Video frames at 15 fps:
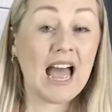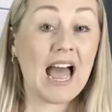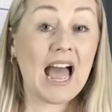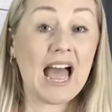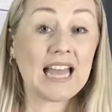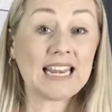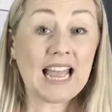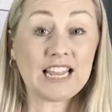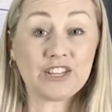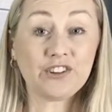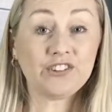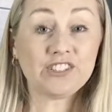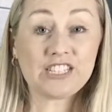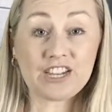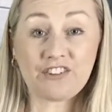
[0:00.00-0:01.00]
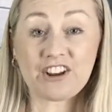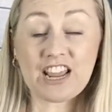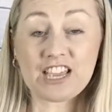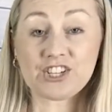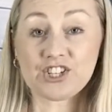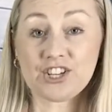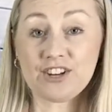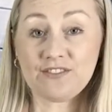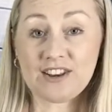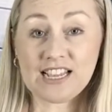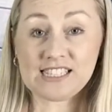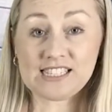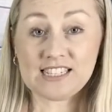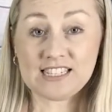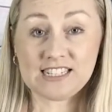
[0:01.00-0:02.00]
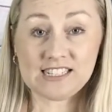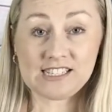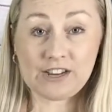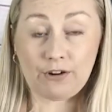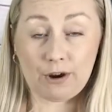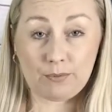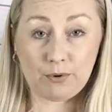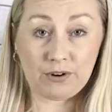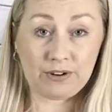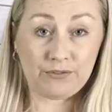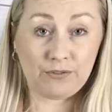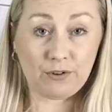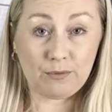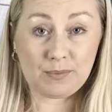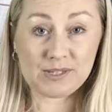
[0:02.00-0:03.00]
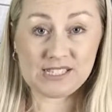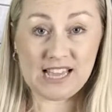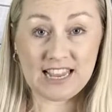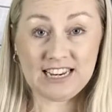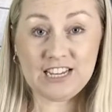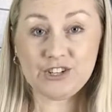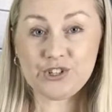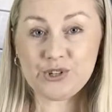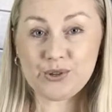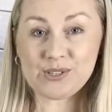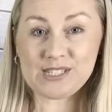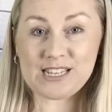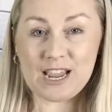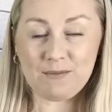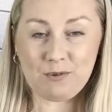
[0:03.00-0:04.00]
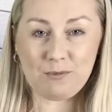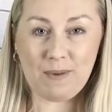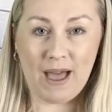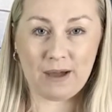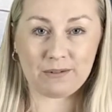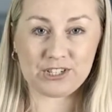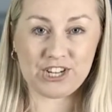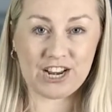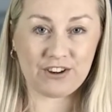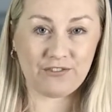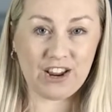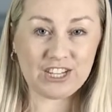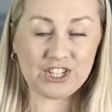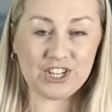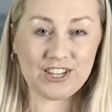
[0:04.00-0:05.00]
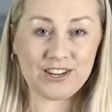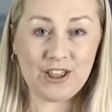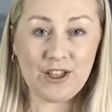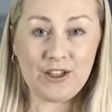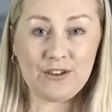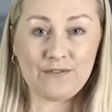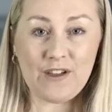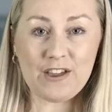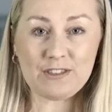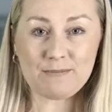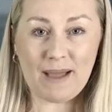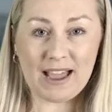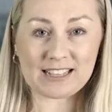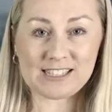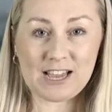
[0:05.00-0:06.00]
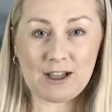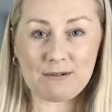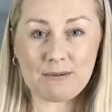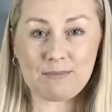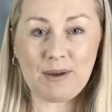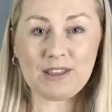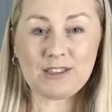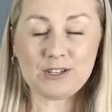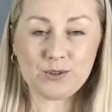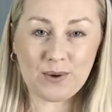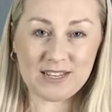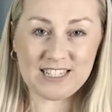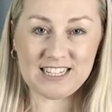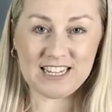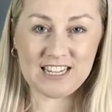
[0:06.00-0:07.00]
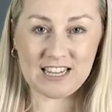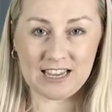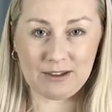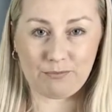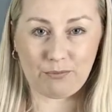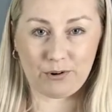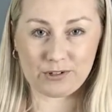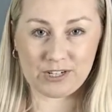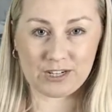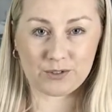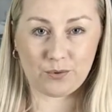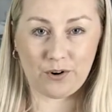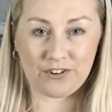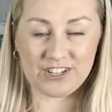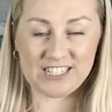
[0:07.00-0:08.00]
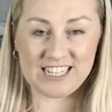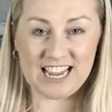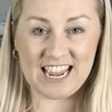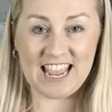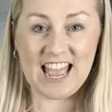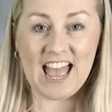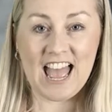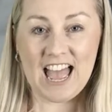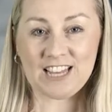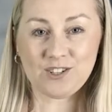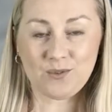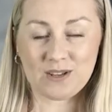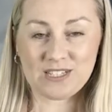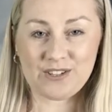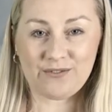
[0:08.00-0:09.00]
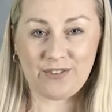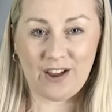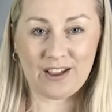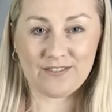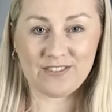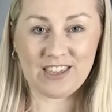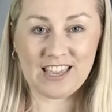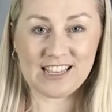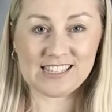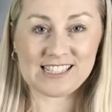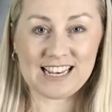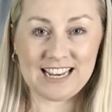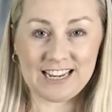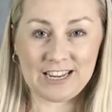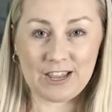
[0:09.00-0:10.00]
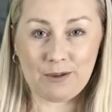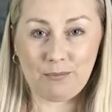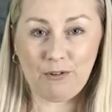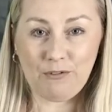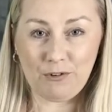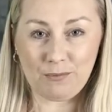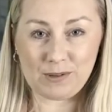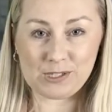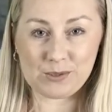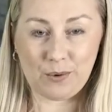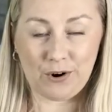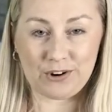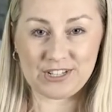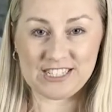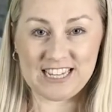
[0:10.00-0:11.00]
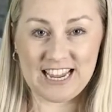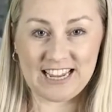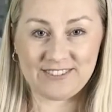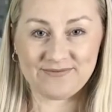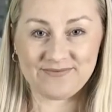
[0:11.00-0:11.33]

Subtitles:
An annual degradation of less than 0.4% ensures stable power generation, further backed up by the 20-year product warranty and 25 years linear performance warranty.